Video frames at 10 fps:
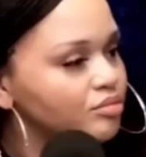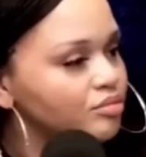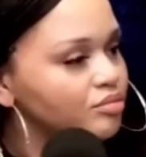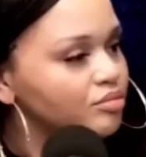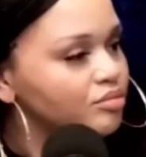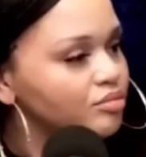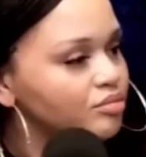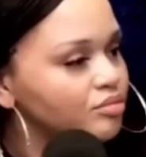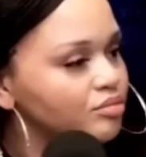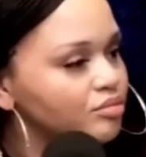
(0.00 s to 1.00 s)

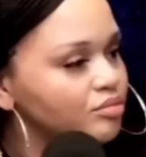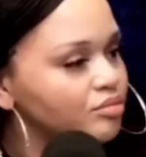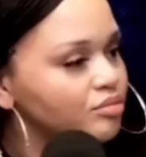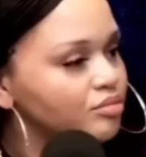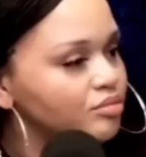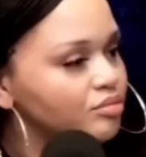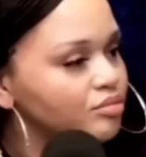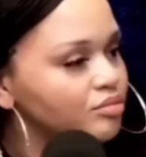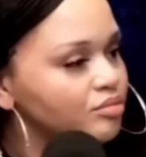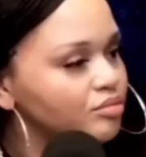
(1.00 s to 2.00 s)

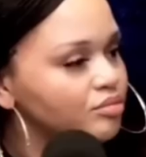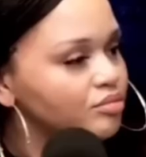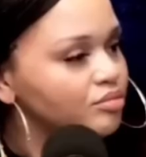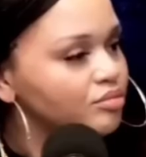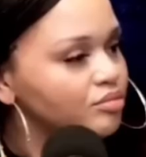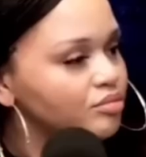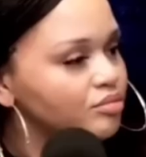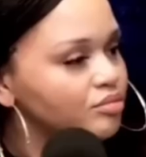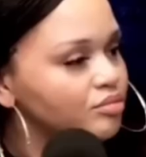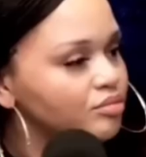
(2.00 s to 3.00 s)

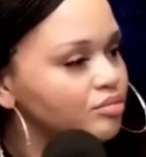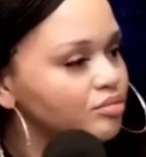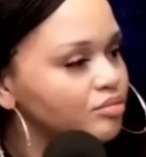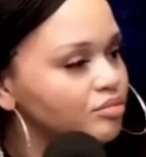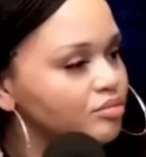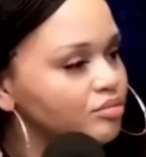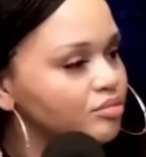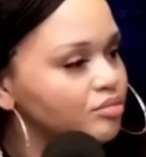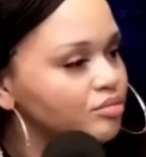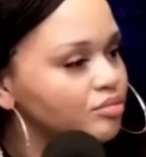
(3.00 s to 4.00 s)

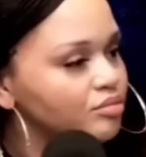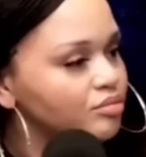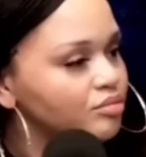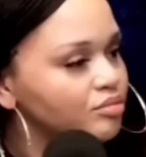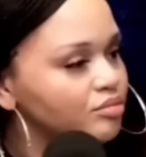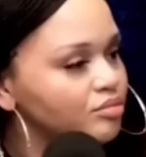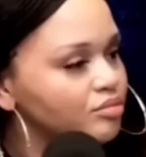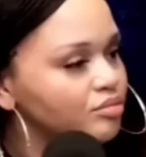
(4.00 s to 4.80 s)
(silent)